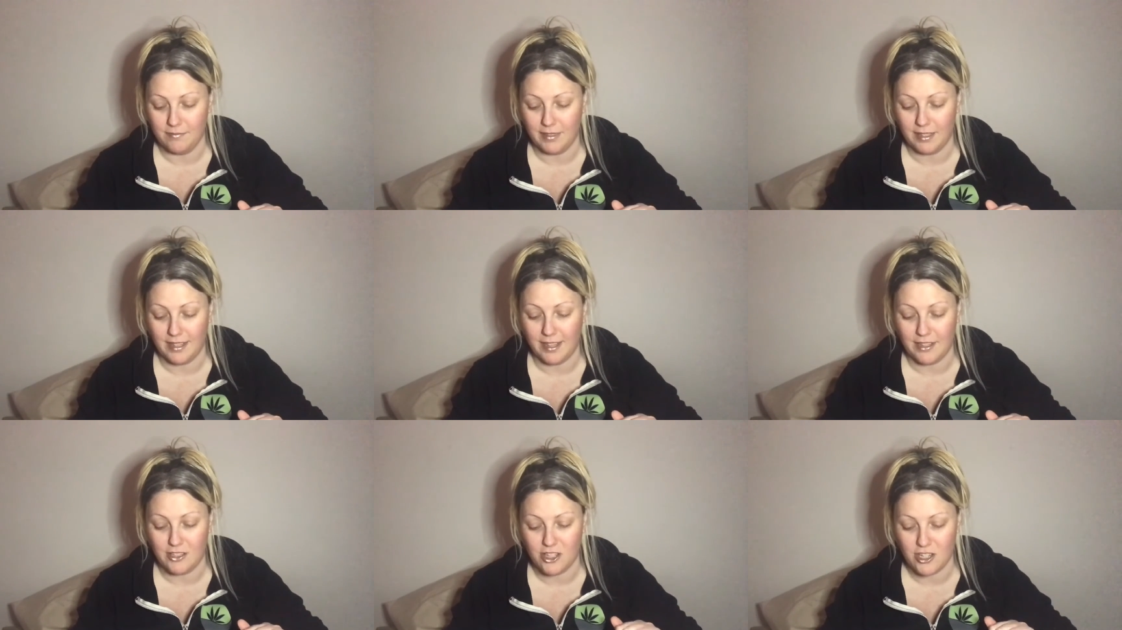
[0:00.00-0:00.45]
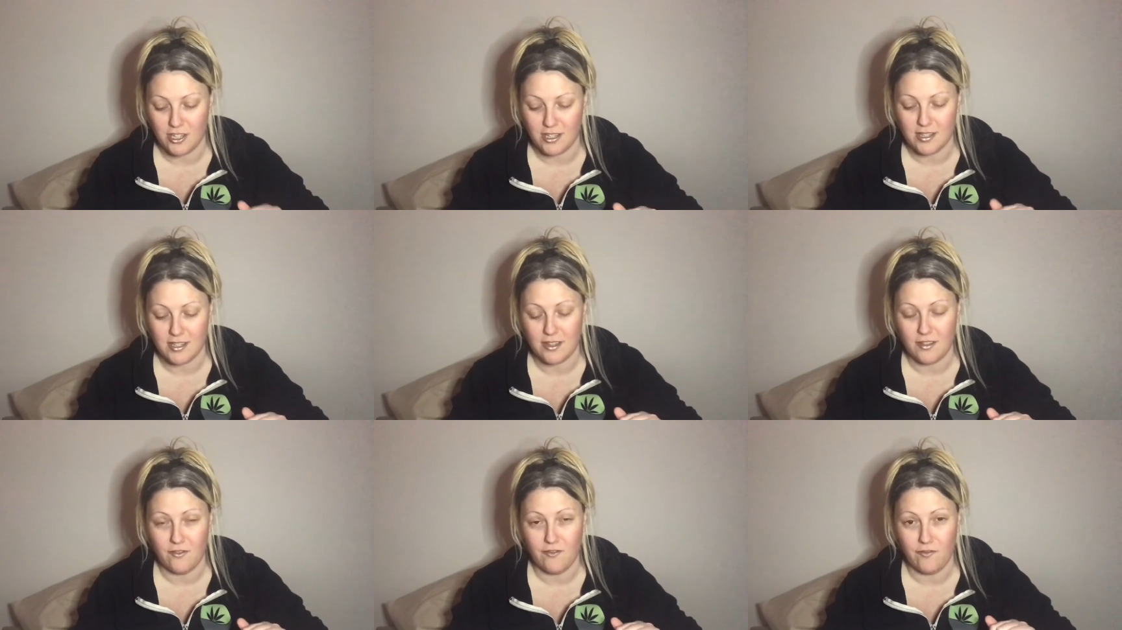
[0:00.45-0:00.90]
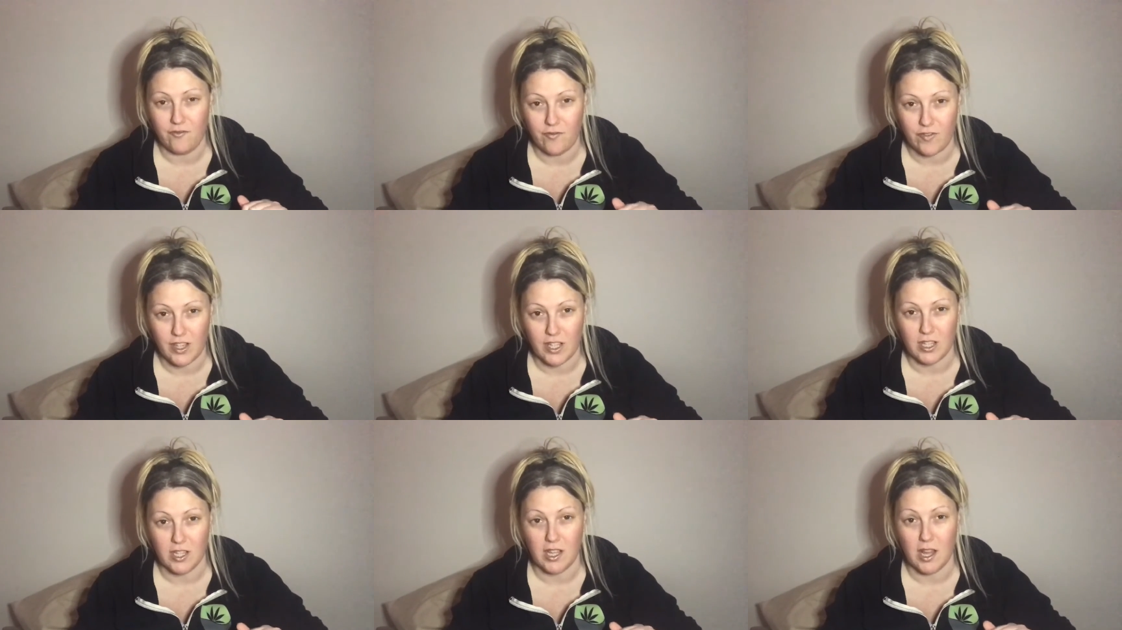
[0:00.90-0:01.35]
Like, I just
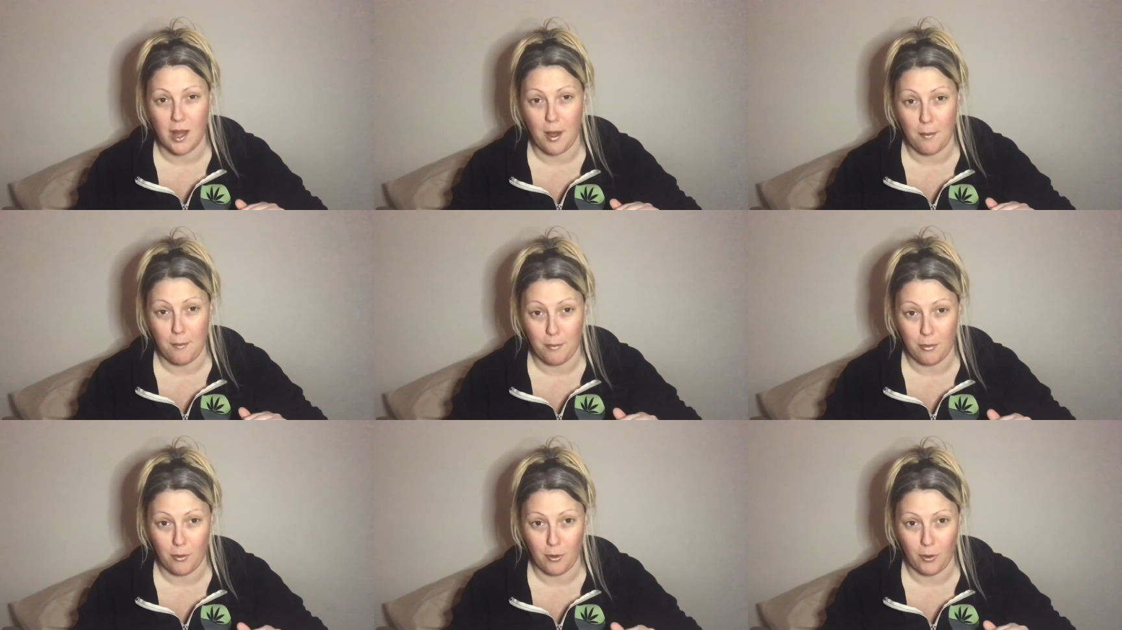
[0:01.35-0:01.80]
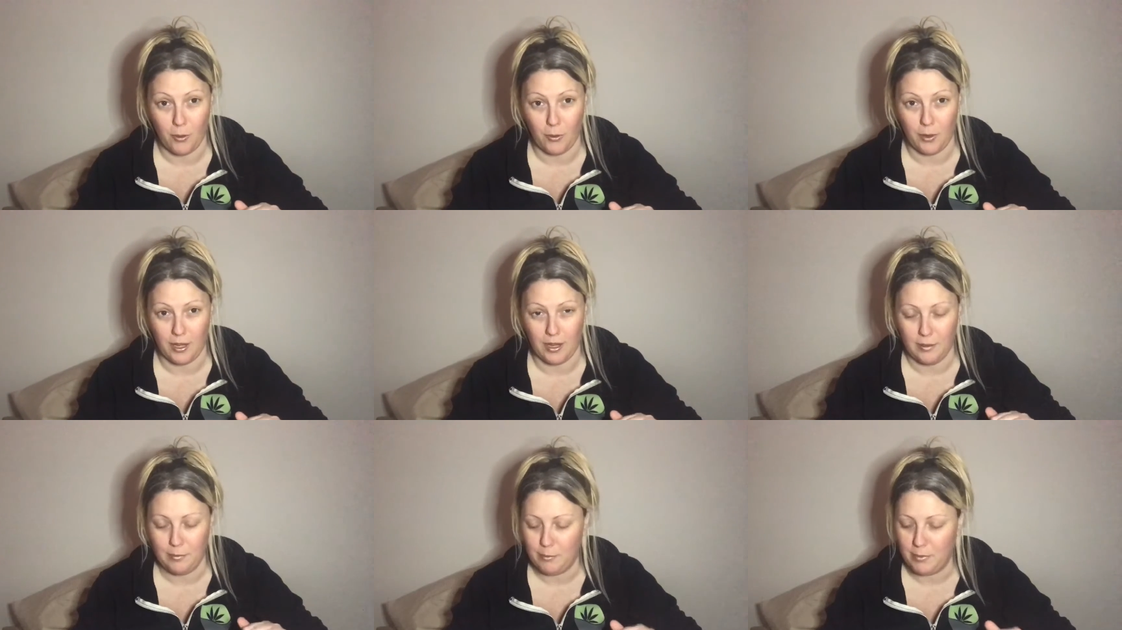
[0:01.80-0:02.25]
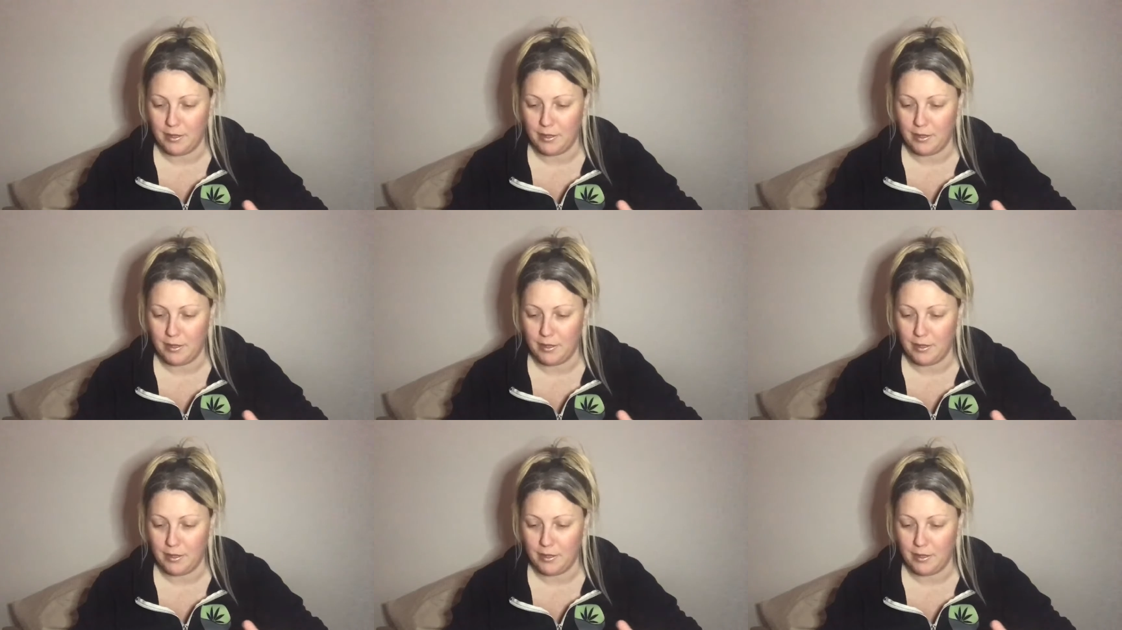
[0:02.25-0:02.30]
feel broken.